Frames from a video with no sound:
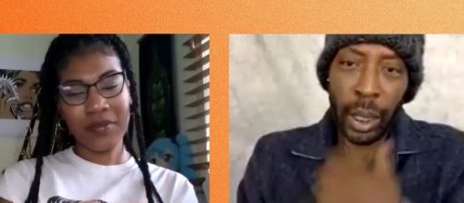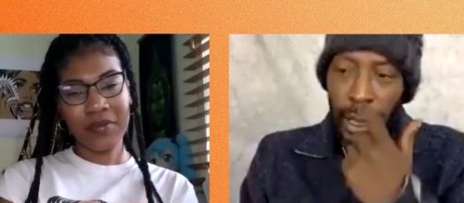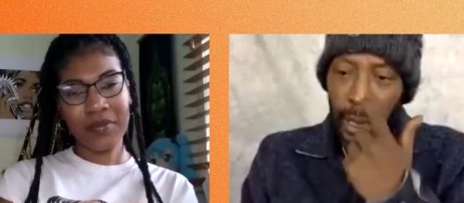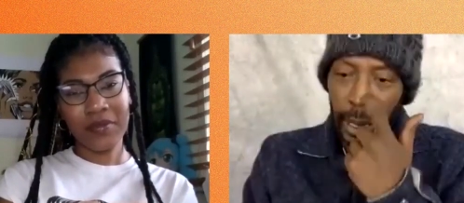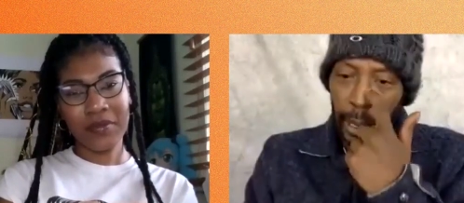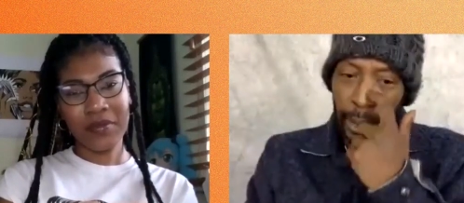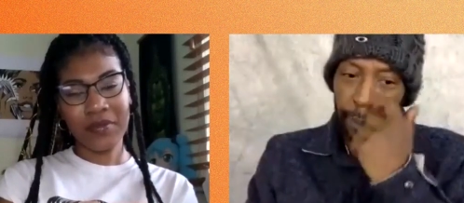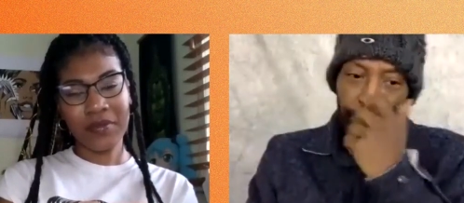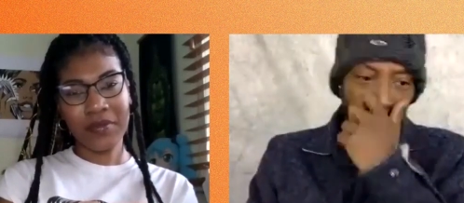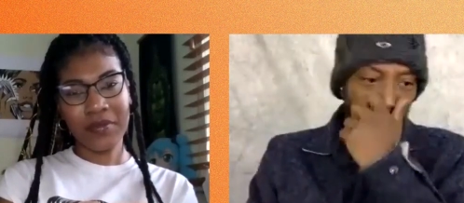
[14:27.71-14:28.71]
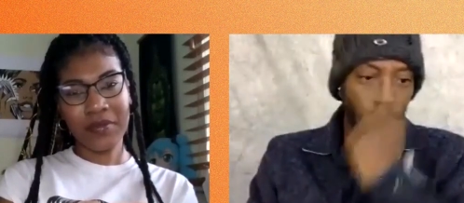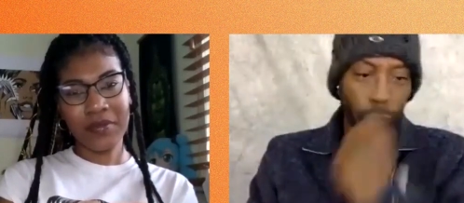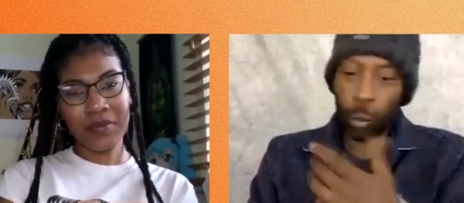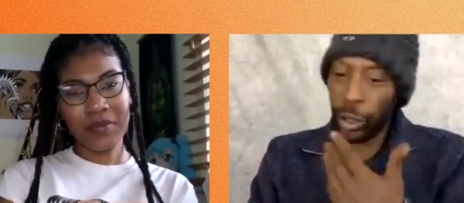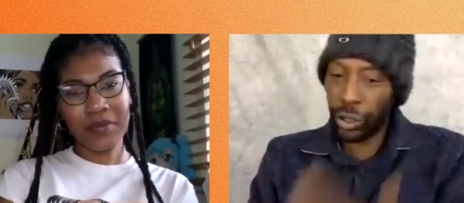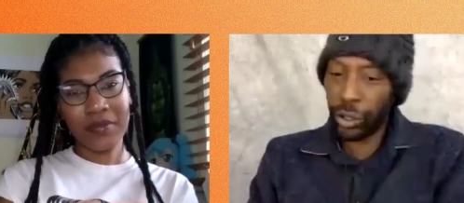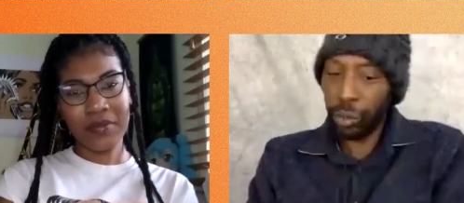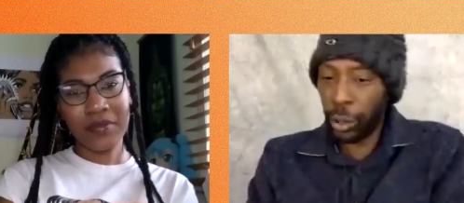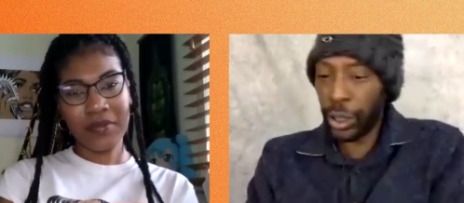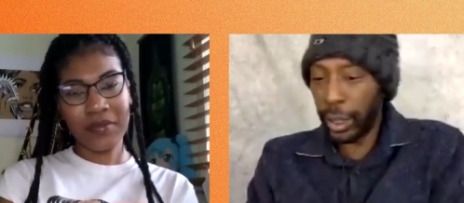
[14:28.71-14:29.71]
Speaker 1: Um, which
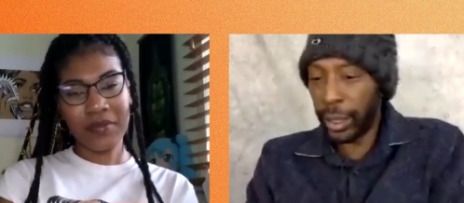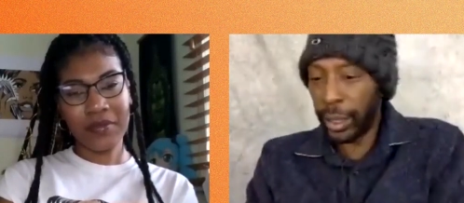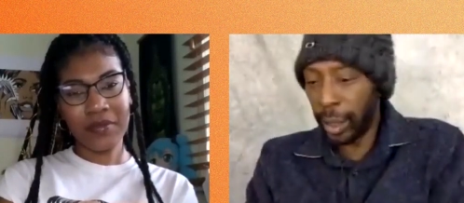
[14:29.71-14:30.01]
which I think the